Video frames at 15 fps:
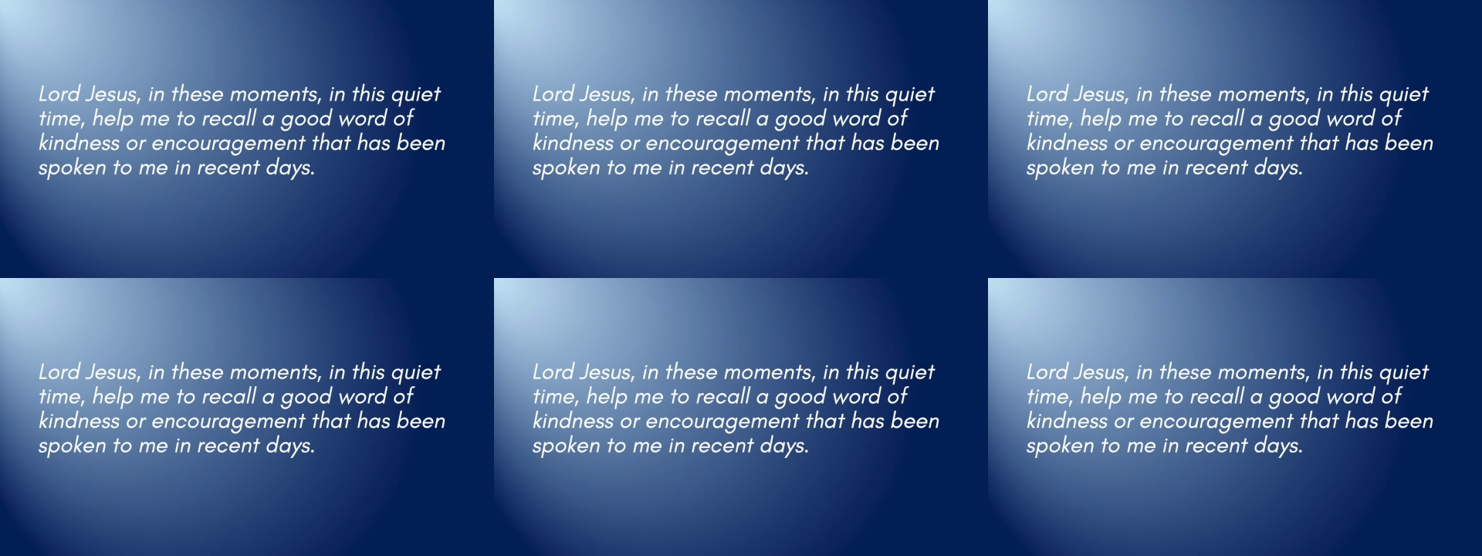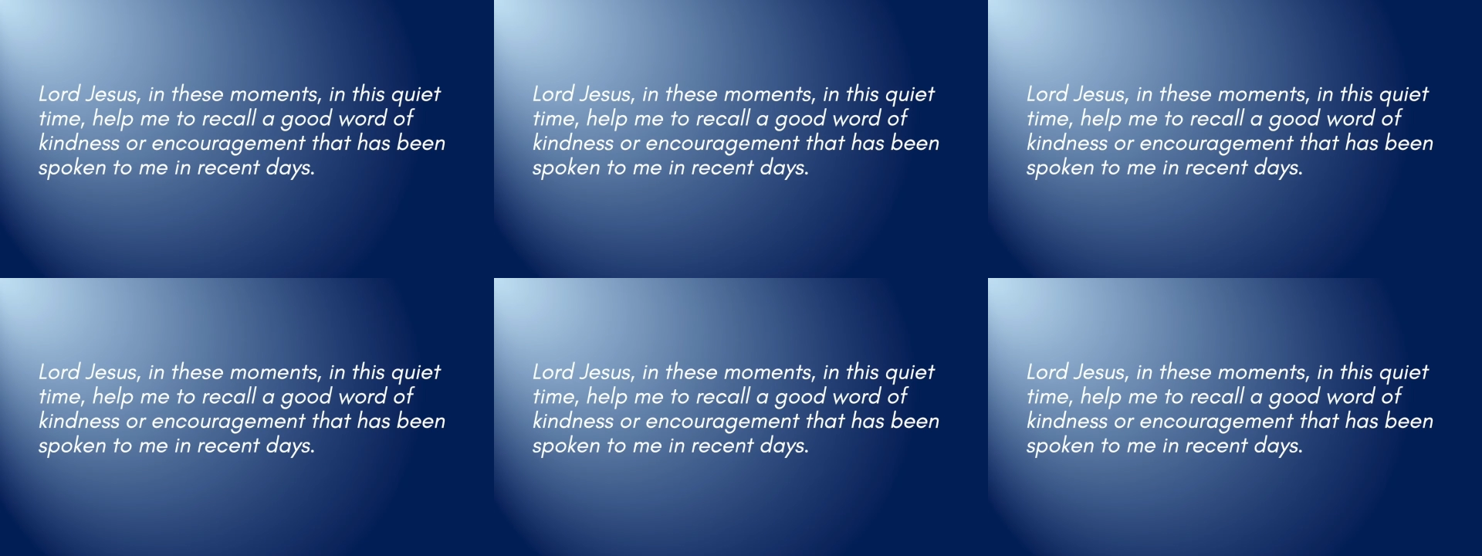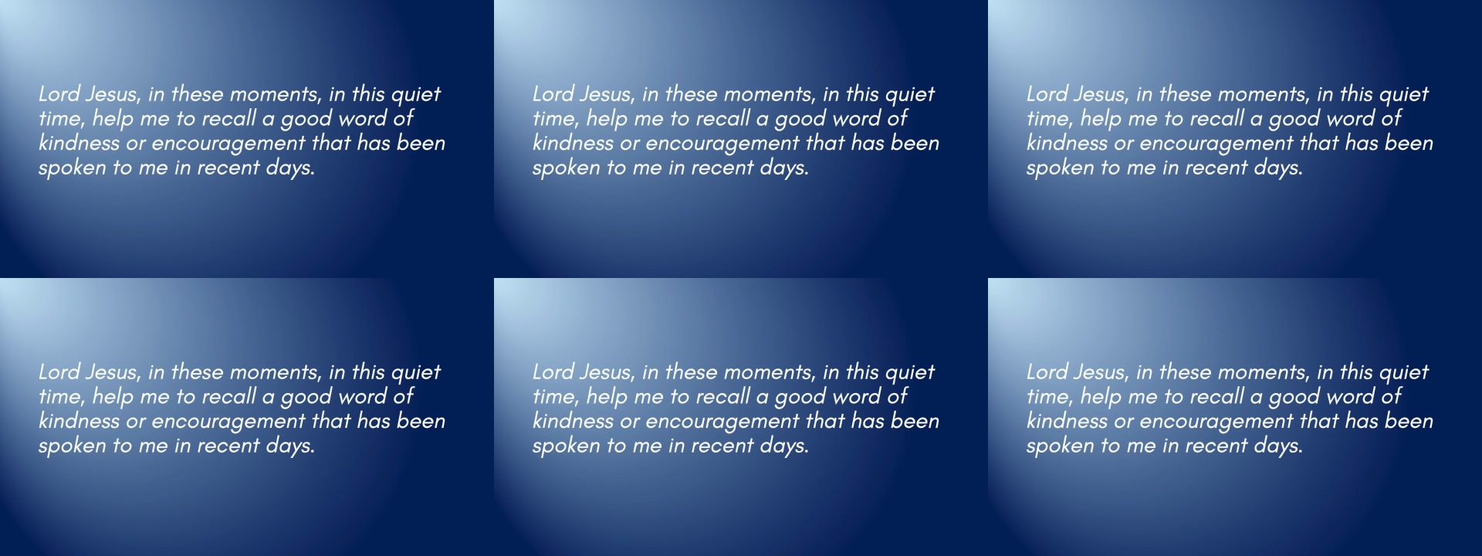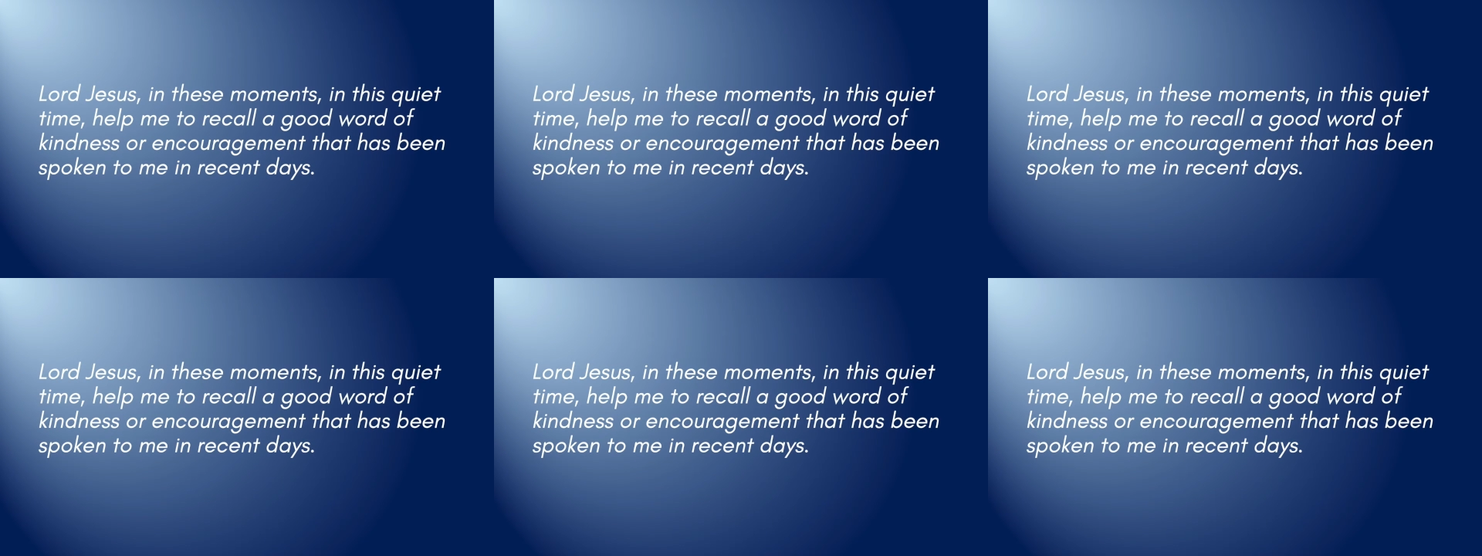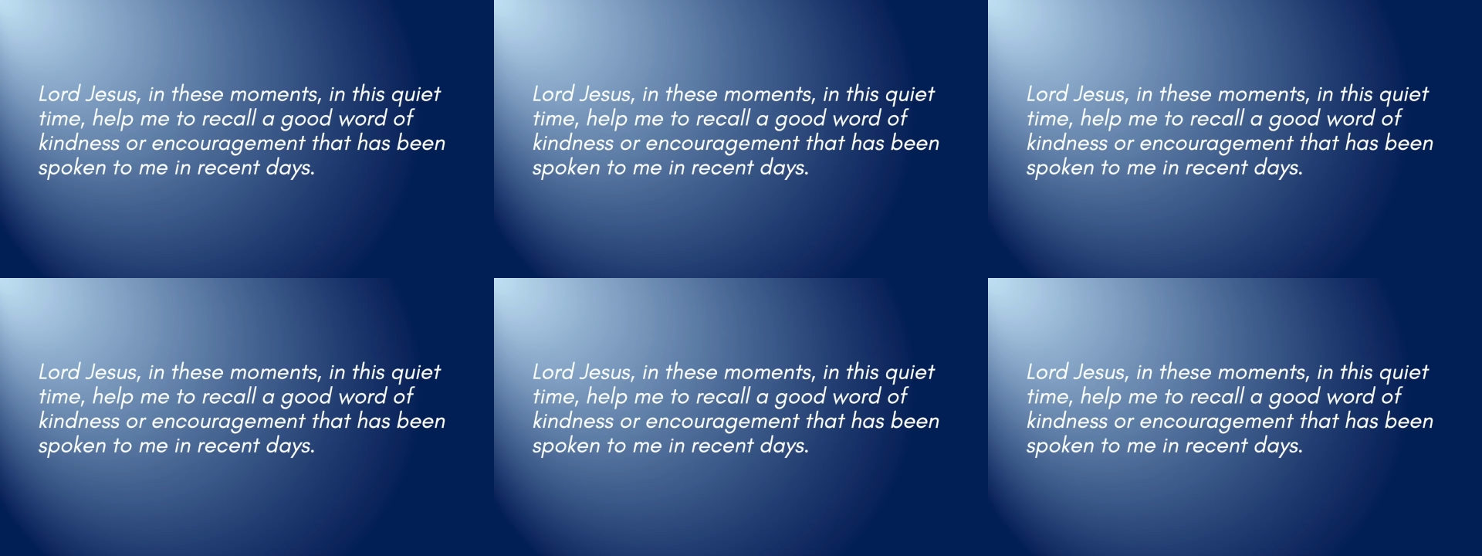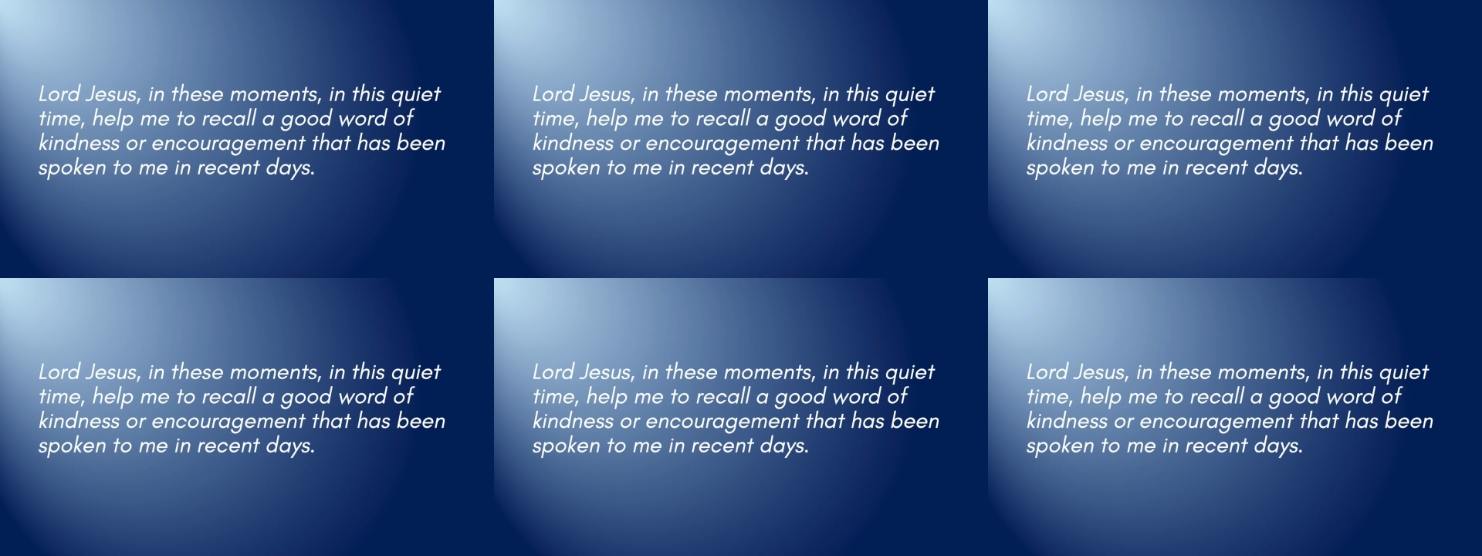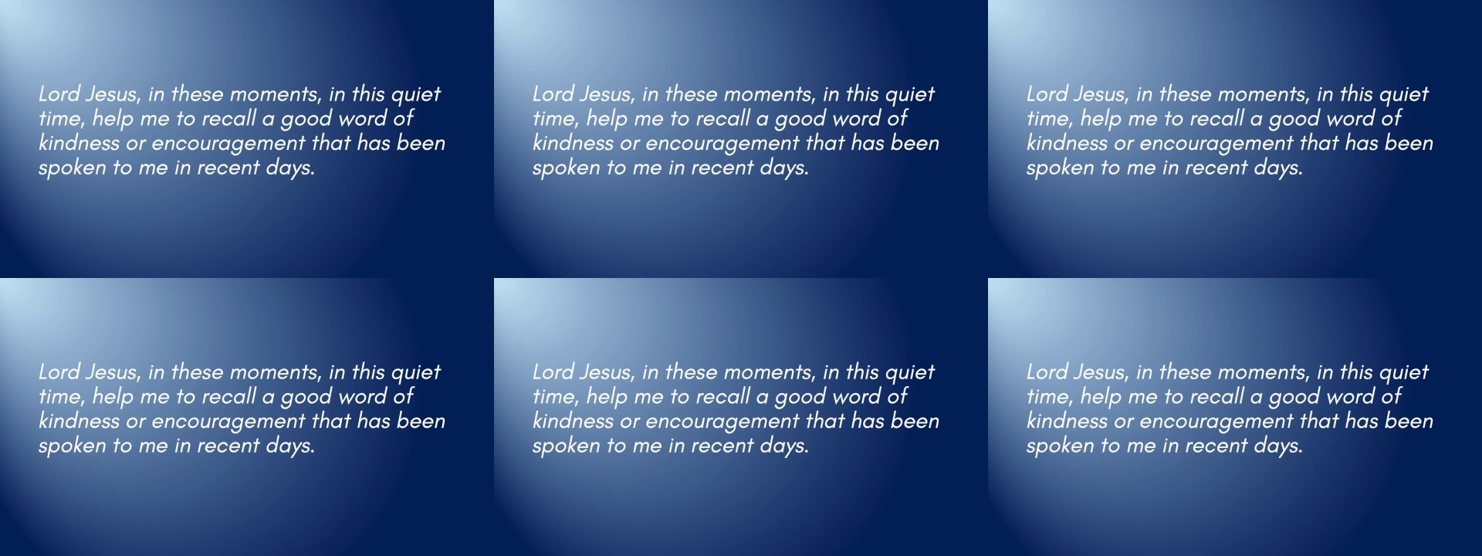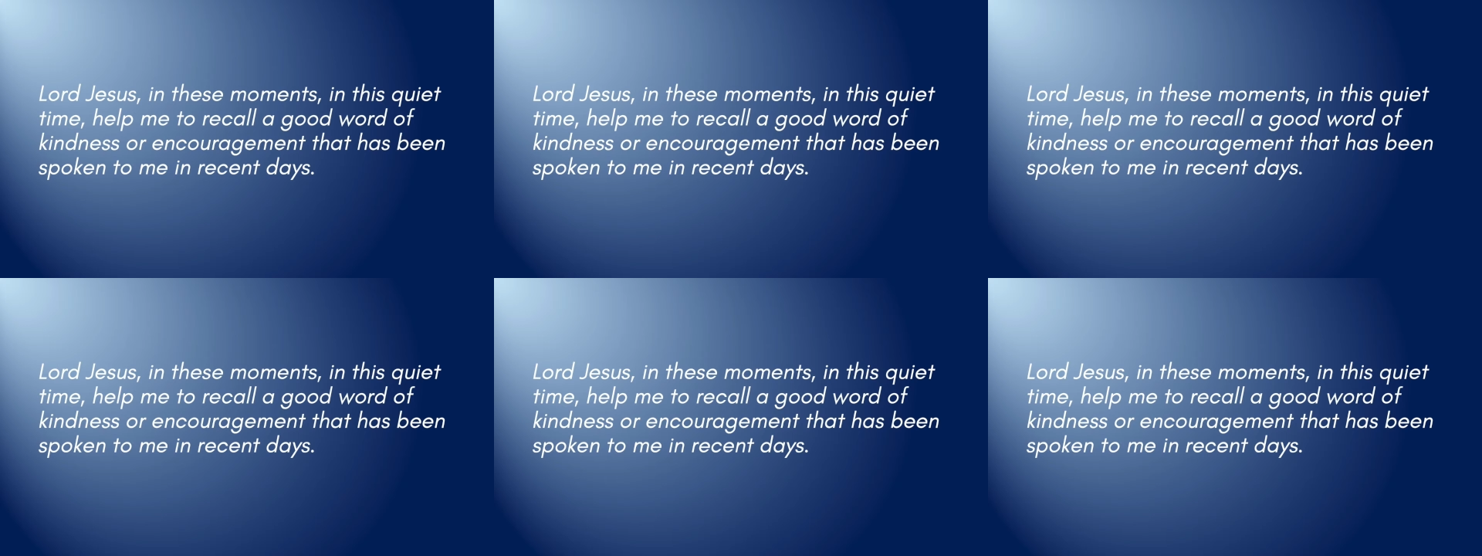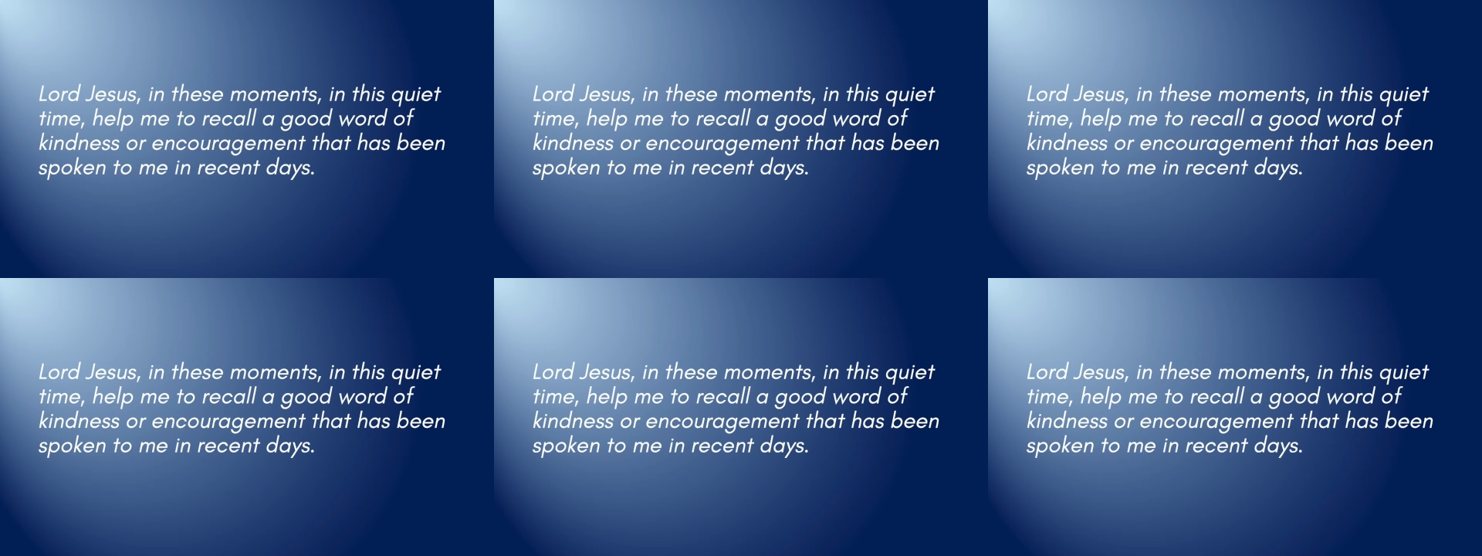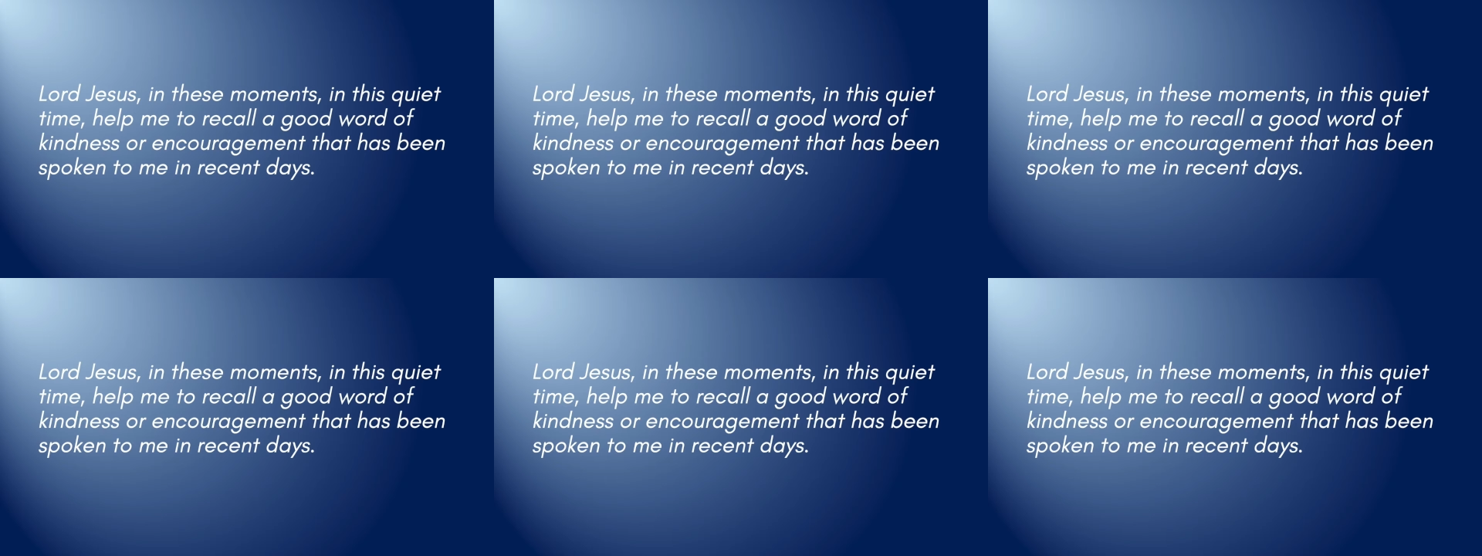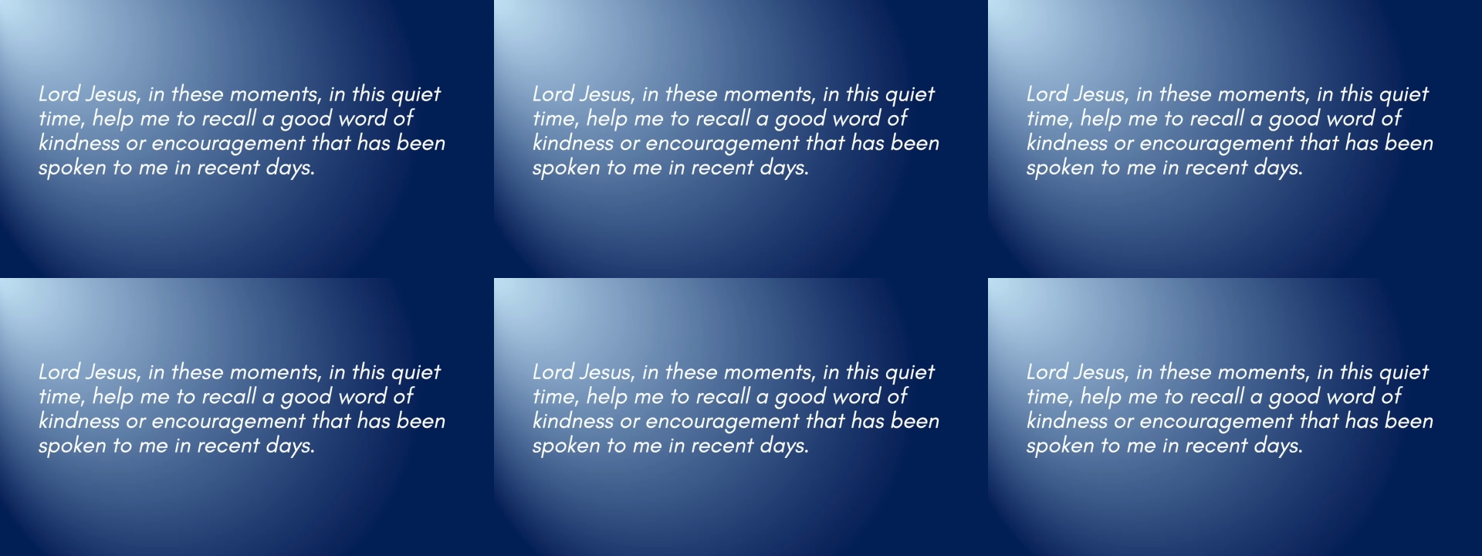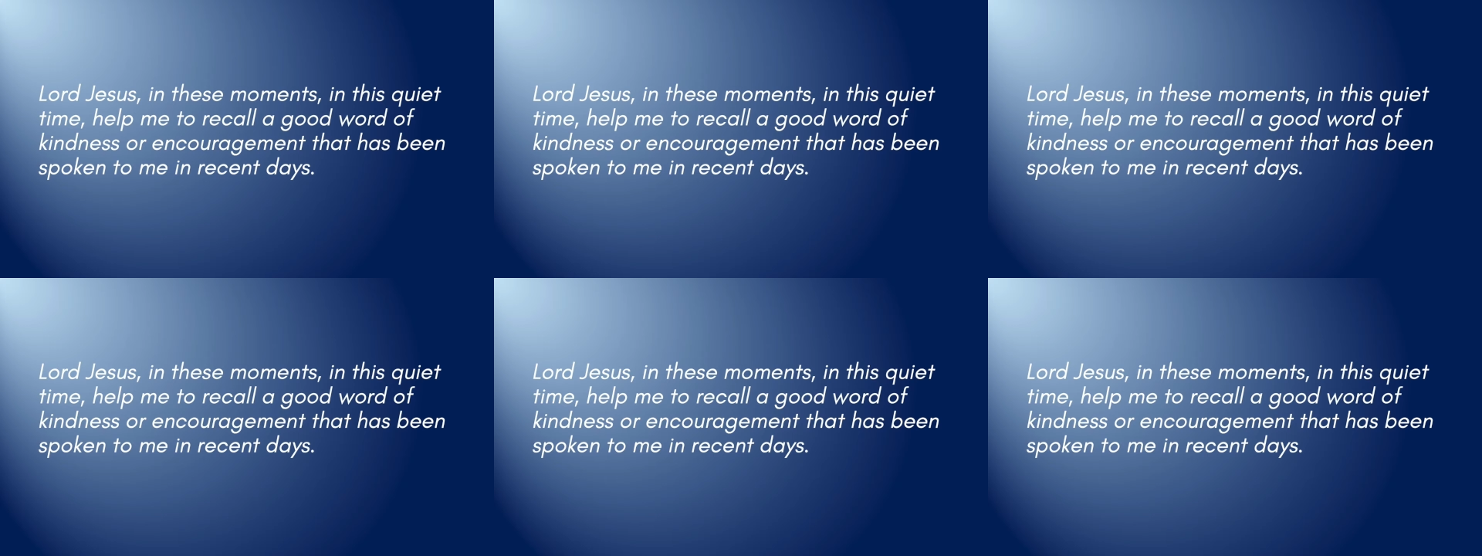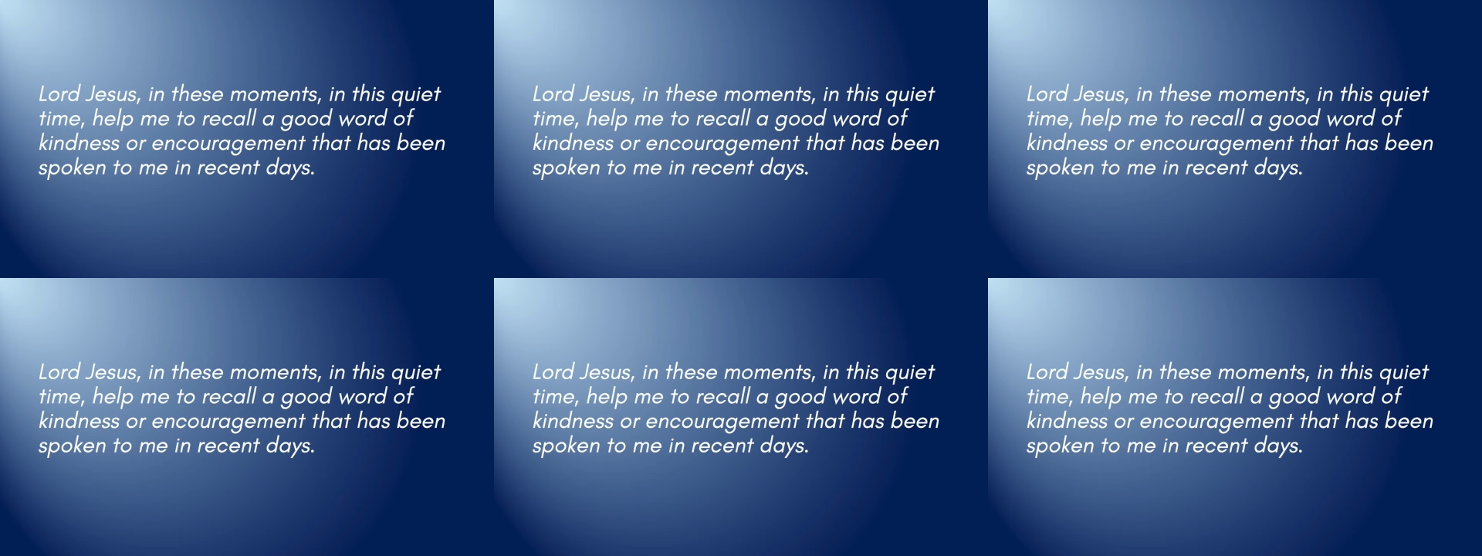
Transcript: (no speaker visible)